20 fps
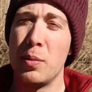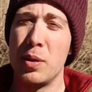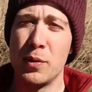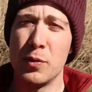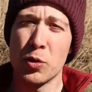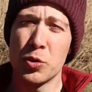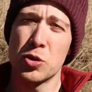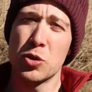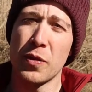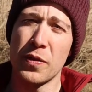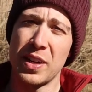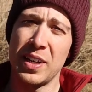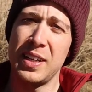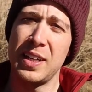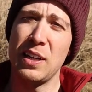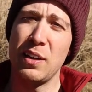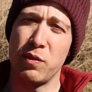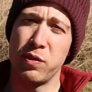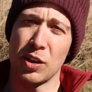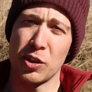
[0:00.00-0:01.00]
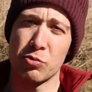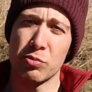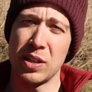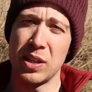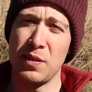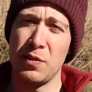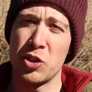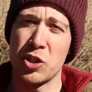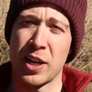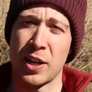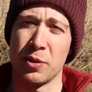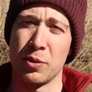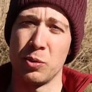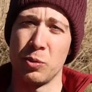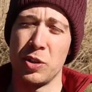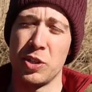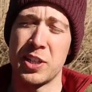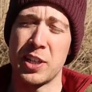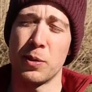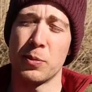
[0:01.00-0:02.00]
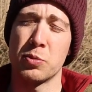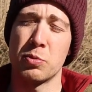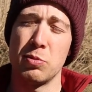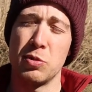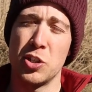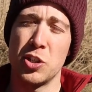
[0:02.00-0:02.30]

but you've also got the Lea Flood Relief Channel, which helps